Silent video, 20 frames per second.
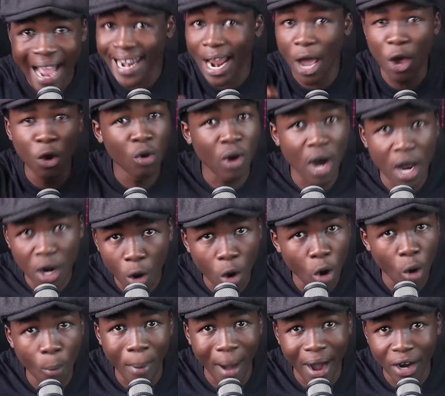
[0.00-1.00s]
Now you can
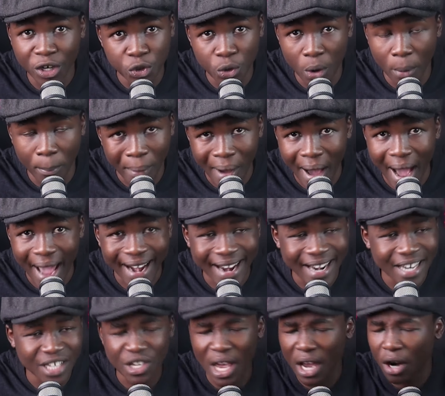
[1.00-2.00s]
go back to your
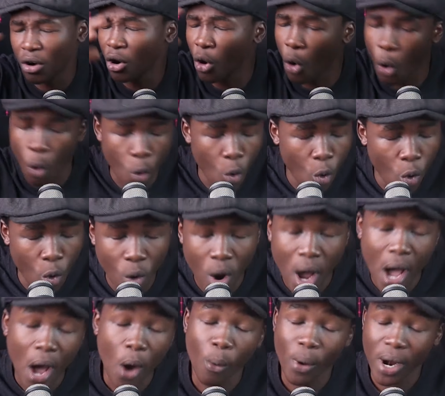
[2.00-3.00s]
parents. I don't know who,
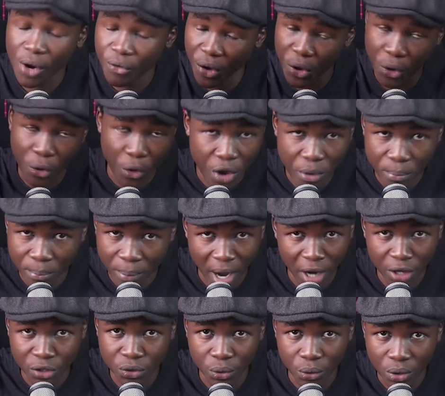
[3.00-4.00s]
whatever you're going
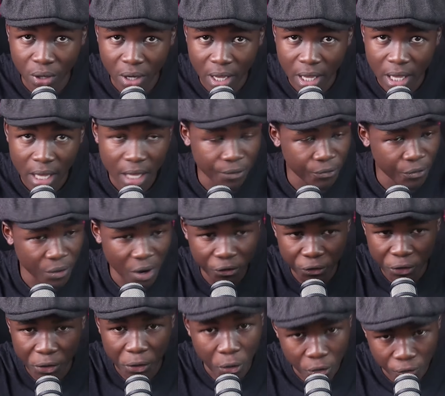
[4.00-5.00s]
back to. If you
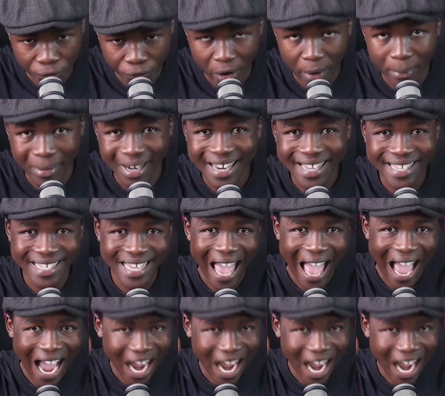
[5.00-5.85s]
have your own families,